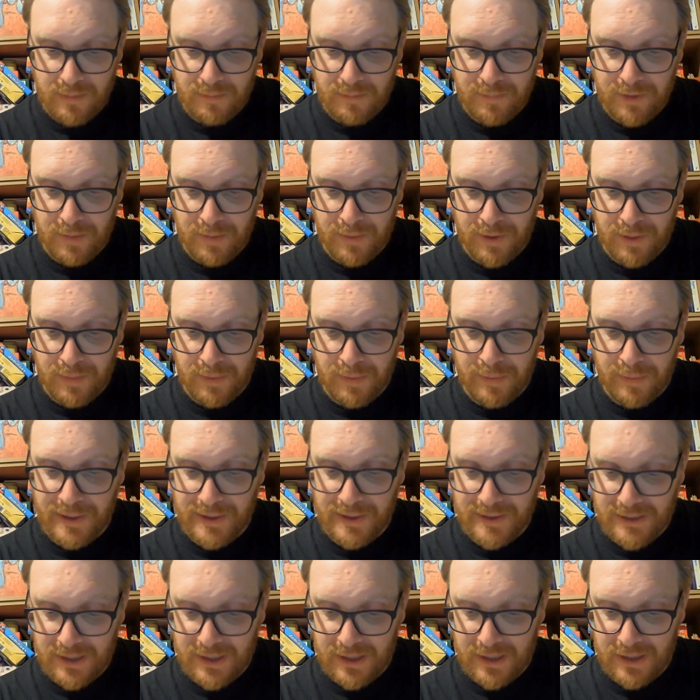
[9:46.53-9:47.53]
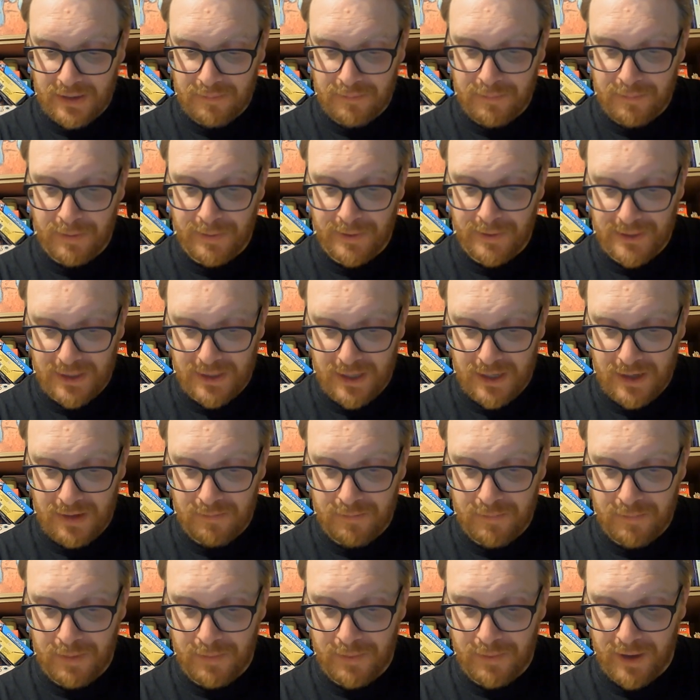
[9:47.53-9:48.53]
BBBBC, BBC,
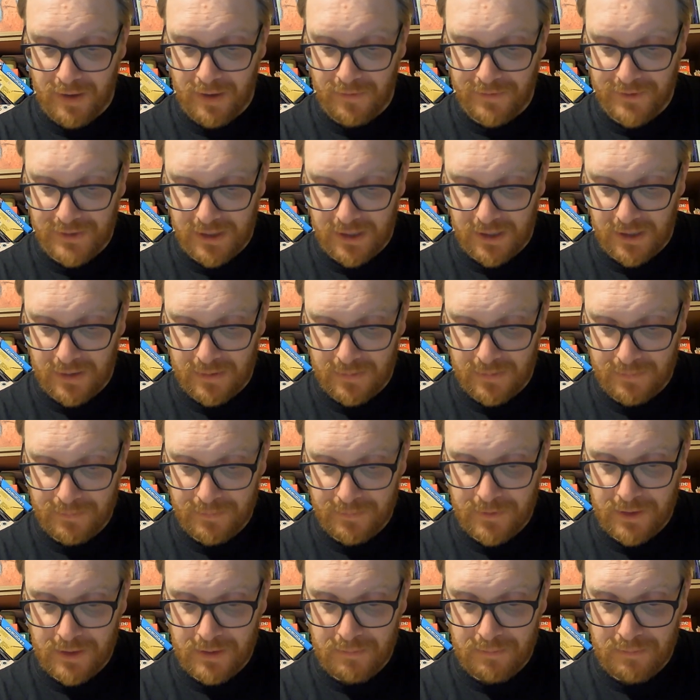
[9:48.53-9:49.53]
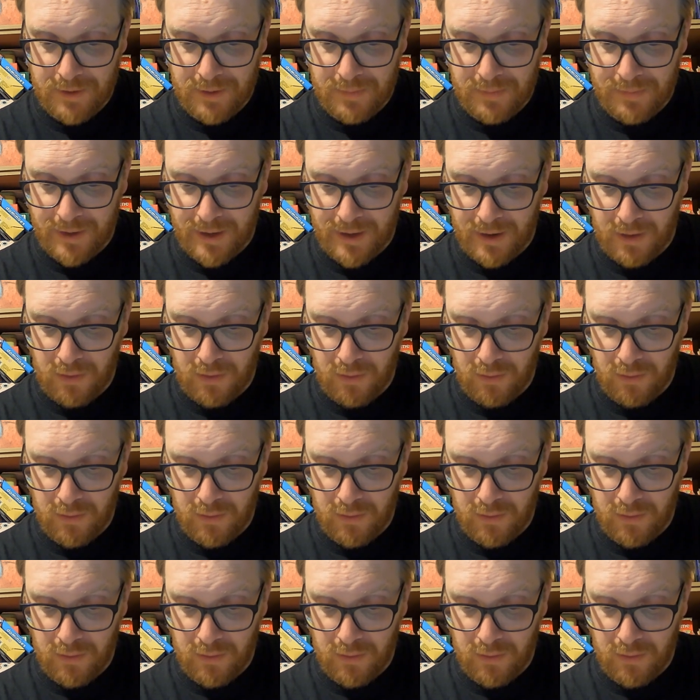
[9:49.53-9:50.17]
BBFC. BBL,